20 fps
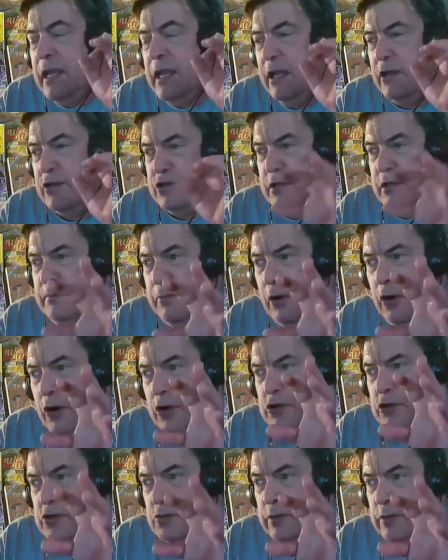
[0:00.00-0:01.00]
and she
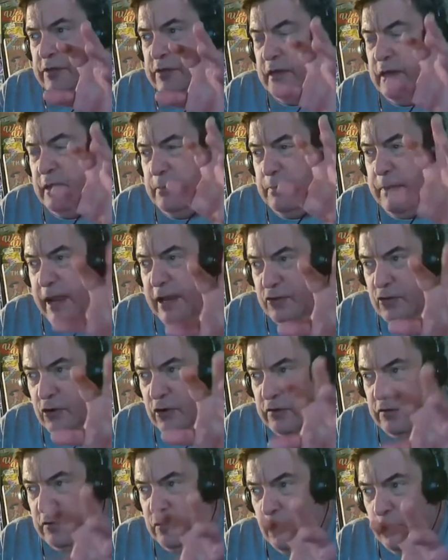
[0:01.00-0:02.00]
merged with the
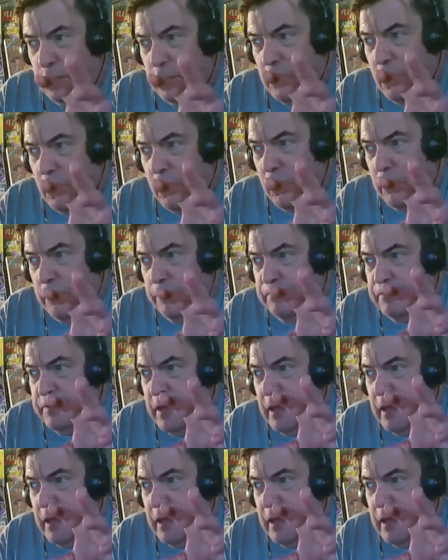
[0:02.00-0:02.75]
Matrix Supergirl.